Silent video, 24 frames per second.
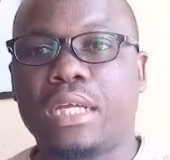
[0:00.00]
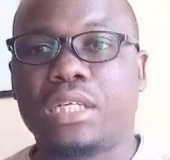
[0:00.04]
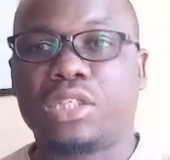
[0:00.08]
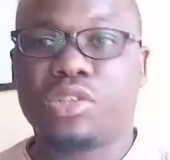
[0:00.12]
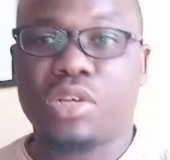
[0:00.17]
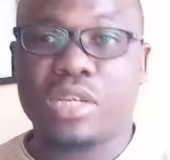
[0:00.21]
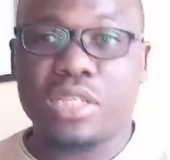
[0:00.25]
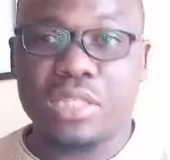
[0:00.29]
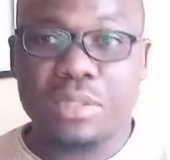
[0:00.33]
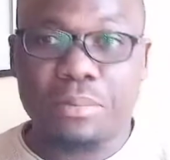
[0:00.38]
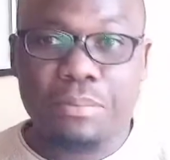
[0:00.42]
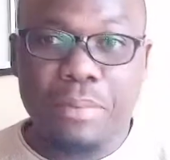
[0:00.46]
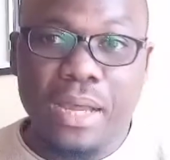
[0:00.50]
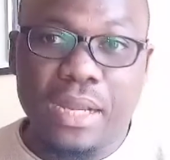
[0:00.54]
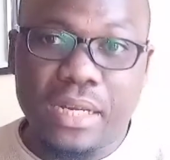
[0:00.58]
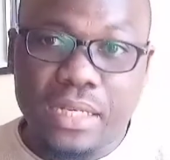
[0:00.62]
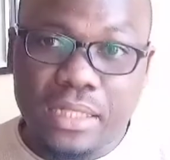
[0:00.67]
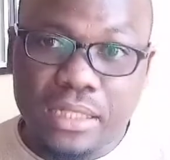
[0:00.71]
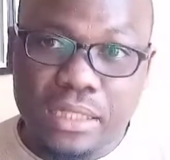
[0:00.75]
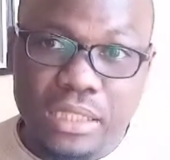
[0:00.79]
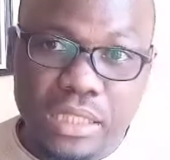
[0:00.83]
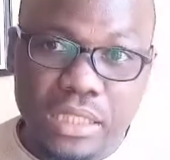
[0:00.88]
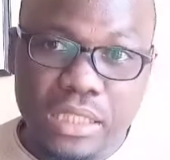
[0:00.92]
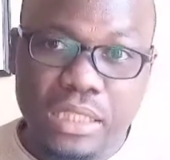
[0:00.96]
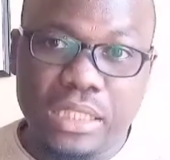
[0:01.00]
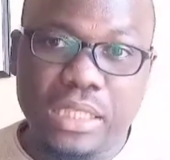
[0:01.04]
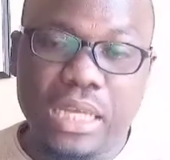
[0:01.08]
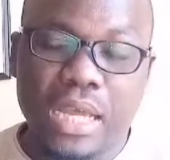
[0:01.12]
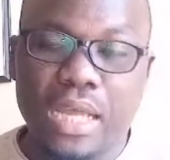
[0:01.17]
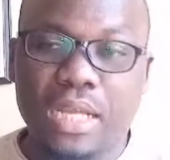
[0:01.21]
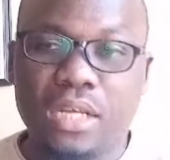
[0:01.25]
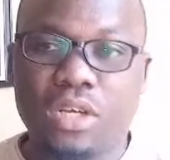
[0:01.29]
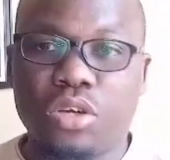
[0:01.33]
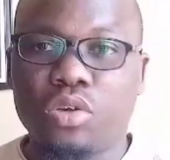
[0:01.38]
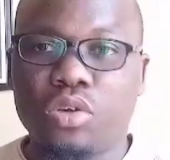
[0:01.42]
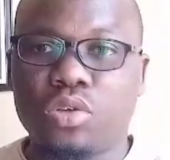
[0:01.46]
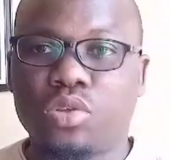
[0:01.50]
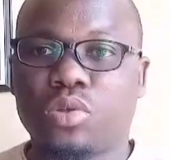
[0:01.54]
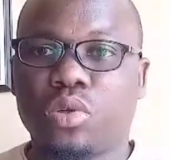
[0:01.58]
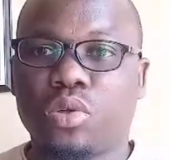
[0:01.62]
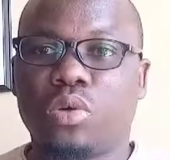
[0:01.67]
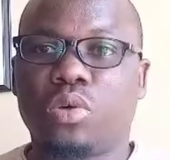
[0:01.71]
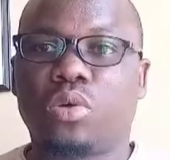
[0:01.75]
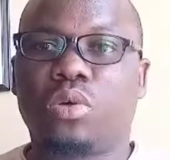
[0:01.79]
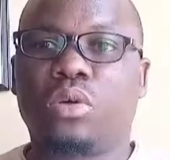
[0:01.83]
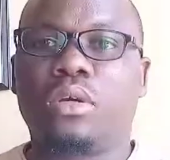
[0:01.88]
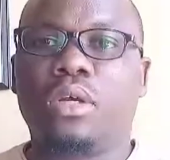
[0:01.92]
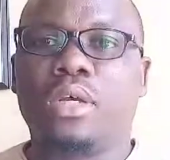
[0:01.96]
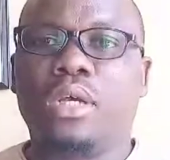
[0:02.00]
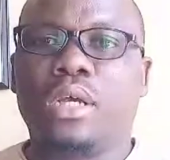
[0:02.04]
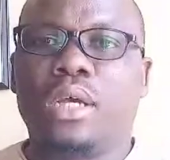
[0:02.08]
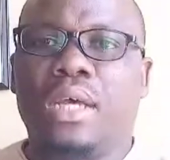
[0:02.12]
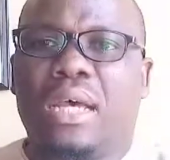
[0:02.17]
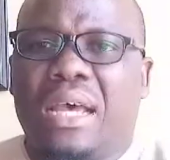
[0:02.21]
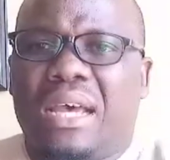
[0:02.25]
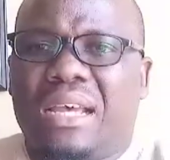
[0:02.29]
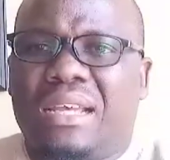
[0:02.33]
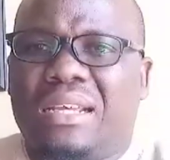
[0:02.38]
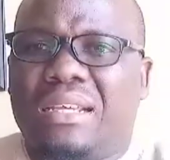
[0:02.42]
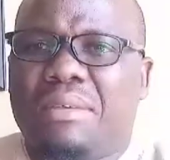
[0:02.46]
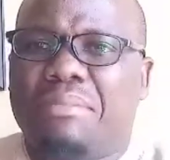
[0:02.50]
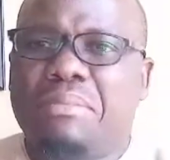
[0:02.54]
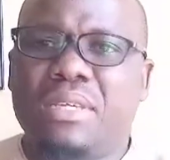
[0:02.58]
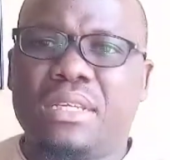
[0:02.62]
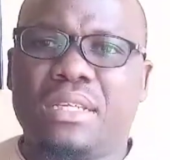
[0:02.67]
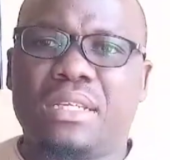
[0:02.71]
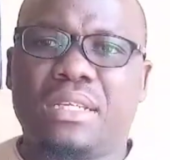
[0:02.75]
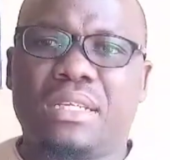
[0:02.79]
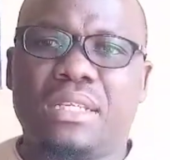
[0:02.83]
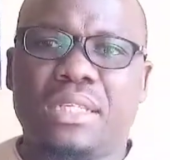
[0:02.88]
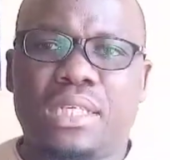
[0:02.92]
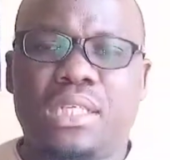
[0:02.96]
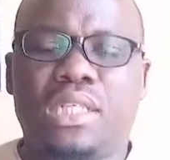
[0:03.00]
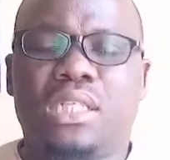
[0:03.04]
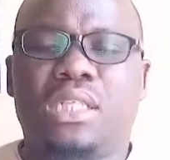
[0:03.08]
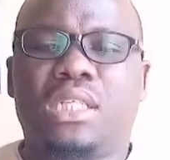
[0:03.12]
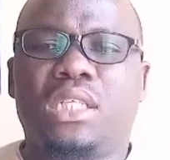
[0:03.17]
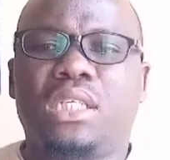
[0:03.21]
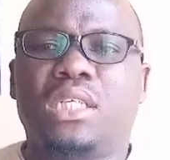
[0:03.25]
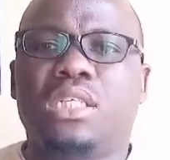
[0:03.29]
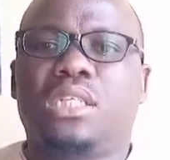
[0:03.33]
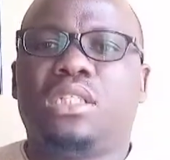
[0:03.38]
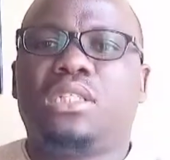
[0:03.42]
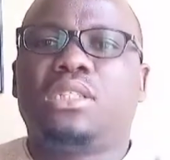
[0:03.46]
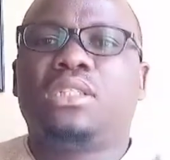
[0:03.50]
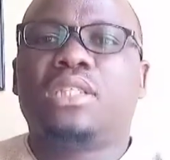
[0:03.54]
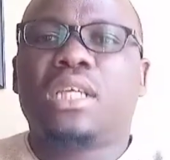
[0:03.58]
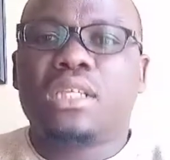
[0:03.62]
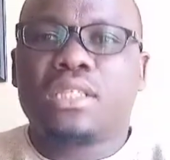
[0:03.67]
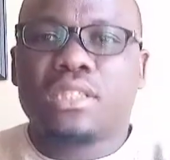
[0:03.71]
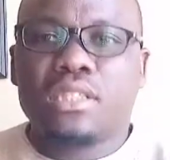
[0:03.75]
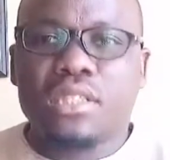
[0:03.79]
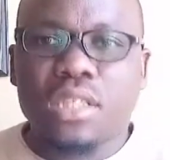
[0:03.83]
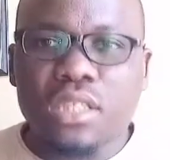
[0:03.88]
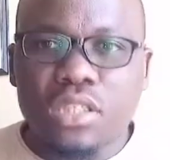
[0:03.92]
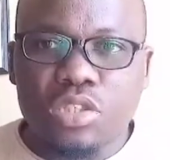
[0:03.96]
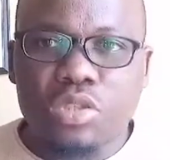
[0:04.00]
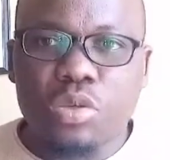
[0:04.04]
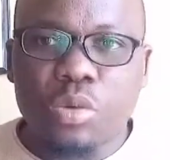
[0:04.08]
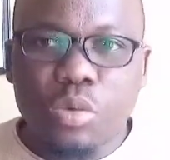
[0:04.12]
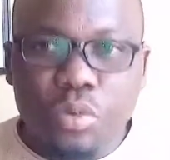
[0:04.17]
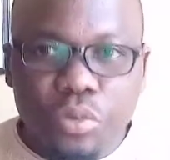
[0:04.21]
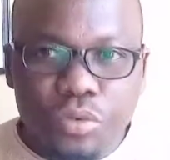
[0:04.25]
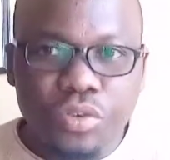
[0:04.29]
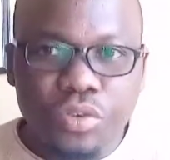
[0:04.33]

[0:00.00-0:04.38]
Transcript: transparently, and also, I mean, it just sets you